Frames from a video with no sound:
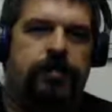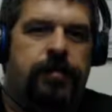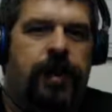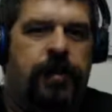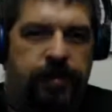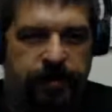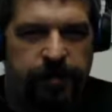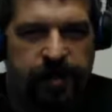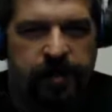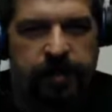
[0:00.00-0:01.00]
Hey, this is
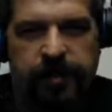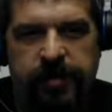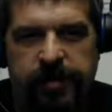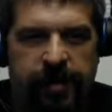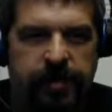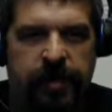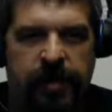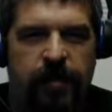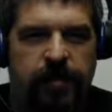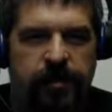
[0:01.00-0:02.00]
Mike Johnson, and today
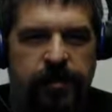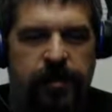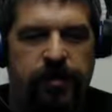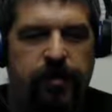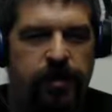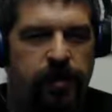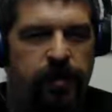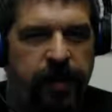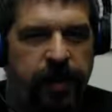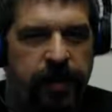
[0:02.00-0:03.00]
I want to talk to you
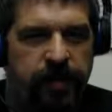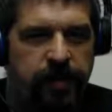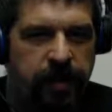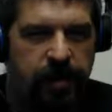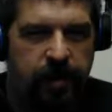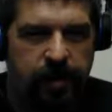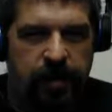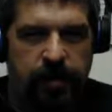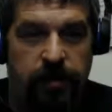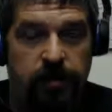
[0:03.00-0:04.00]
about
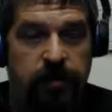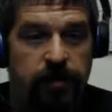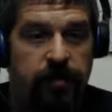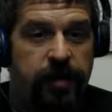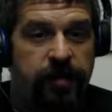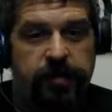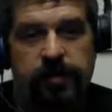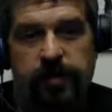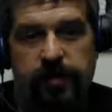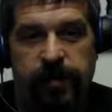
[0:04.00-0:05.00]
YouTube live
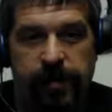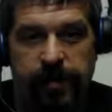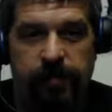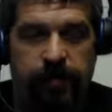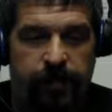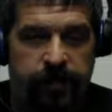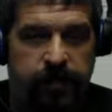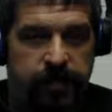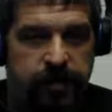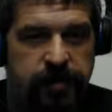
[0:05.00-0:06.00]
streaming
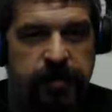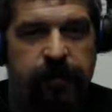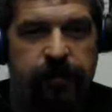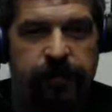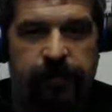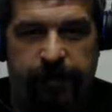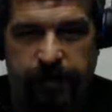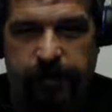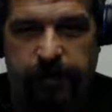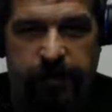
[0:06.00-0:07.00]
versus
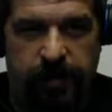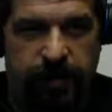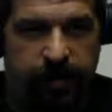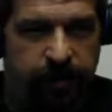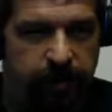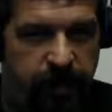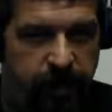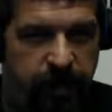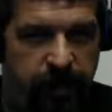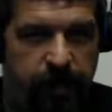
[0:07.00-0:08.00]
Facebook live
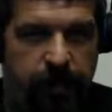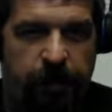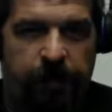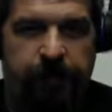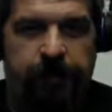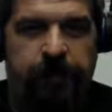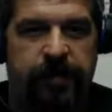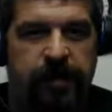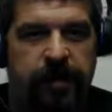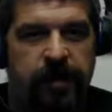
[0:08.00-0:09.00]
video.
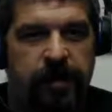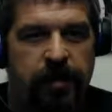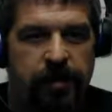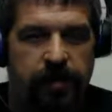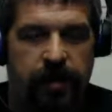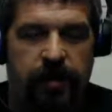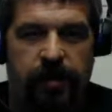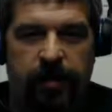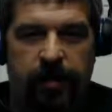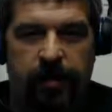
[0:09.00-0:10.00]
There
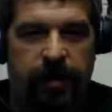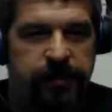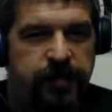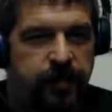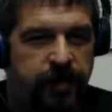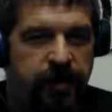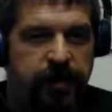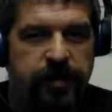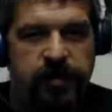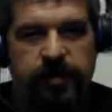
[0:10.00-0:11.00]
are a lot of
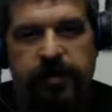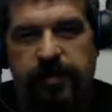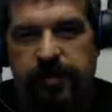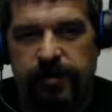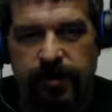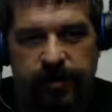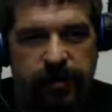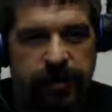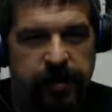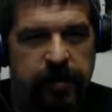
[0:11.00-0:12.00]
similarities, but there are some
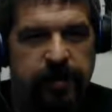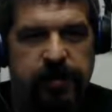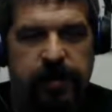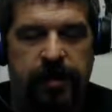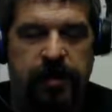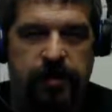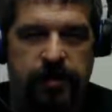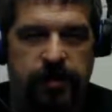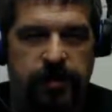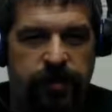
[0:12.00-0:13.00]
important things that
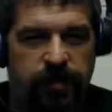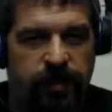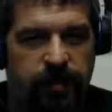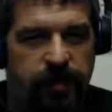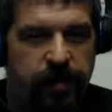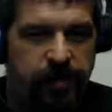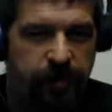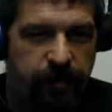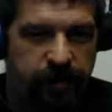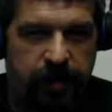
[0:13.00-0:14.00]
you should be aware of